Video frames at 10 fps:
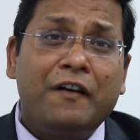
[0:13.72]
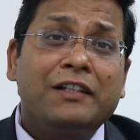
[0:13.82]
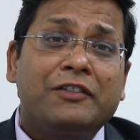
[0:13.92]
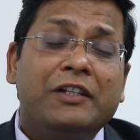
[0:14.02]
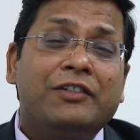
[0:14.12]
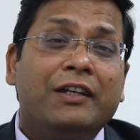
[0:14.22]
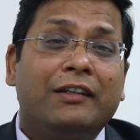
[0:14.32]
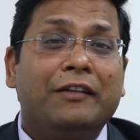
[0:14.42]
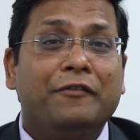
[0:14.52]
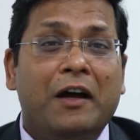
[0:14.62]
Fast reaching
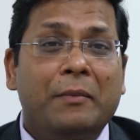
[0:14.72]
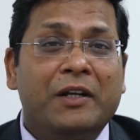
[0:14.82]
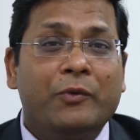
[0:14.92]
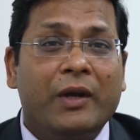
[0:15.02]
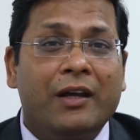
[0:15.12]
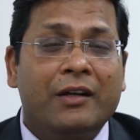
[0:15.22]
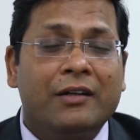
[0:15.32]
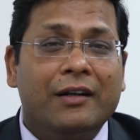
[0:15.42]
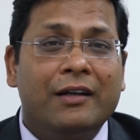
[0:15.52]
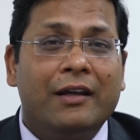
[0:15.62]
an environment
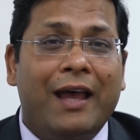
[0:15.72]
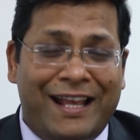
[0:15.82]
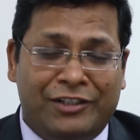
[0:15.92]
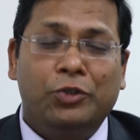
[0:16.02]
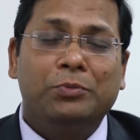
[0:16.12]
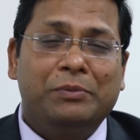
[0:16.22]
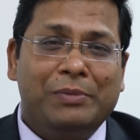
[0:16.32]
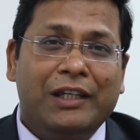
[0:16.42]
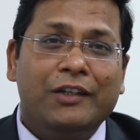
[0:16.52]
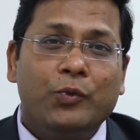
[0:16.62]
where, as human
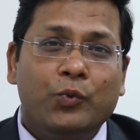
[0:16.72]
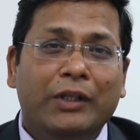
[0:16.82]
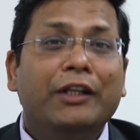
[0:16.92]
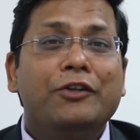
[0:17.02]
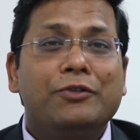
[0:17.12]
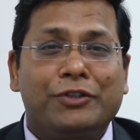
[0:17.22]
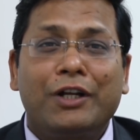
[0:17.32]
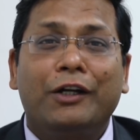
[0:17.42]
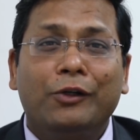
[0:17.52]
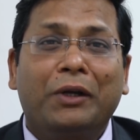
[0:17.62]
beings, we'll need to
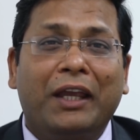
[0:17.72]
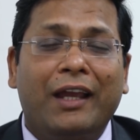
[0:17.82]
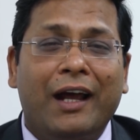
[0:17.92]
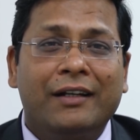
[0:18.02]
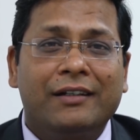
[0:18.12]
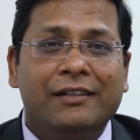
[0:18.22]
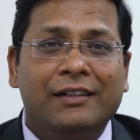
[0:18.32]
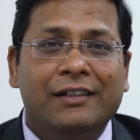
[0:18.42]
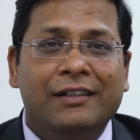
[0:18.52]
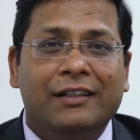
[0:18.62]
start looking at
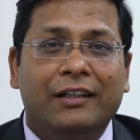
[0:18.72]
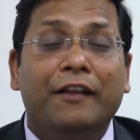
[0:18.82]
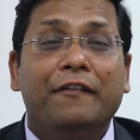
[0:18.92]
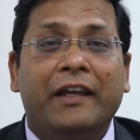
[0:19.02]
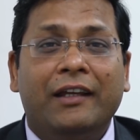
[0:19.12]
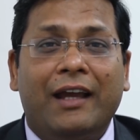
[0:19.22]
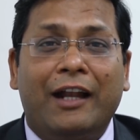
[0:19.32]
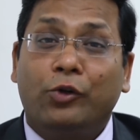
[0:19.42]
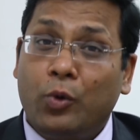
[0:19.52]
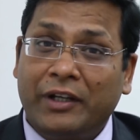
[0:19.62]
living
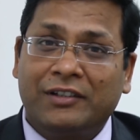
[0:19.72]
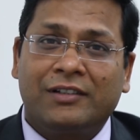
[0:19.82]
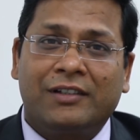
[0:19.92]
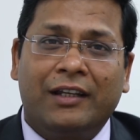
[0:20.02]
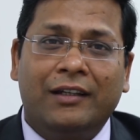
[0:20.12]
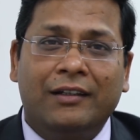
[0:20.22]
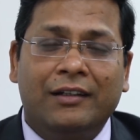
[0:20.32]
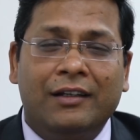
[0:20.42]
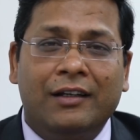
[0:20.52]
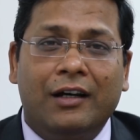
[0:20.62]
and coexisting
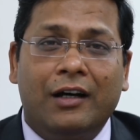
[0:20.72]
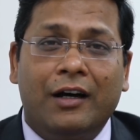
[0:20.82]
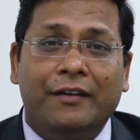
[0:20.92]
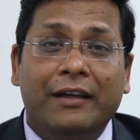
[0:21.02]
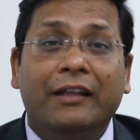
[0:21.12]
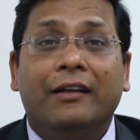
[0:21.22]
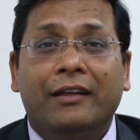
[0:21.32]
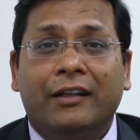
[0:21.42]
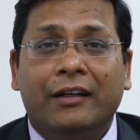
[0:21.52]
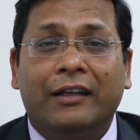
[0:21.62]
in
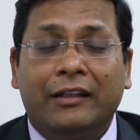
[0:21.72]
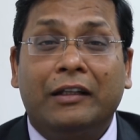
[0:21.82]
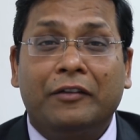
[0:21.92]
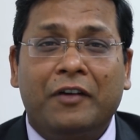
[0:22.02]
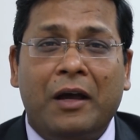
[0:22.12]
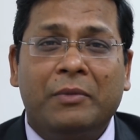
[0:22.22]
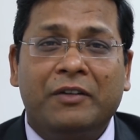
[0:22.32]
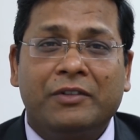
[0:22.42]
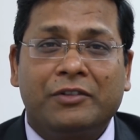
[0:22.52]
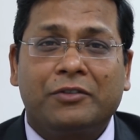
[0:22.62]
an
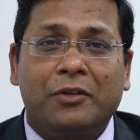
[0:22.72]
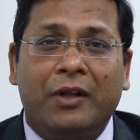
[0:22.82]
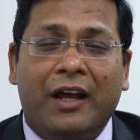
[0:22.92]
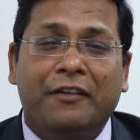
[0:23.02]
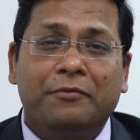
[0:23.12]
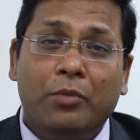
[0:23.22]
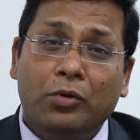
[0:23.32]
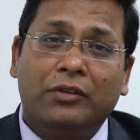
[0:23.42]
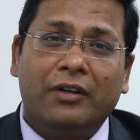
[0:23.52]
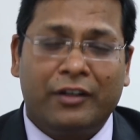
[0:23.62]
environment which is going to have
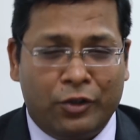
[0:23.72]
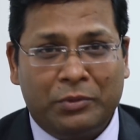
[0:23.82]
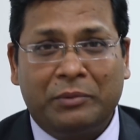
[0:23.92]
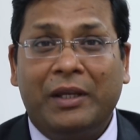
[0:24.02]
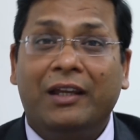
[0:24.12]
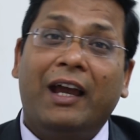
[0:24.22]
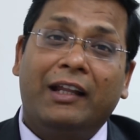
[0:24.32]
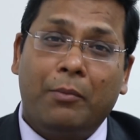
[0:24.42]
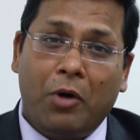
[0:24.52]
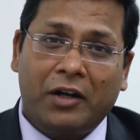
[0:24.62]
both a human being
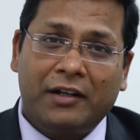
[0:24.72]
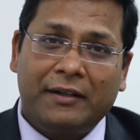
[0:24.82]
and a bot.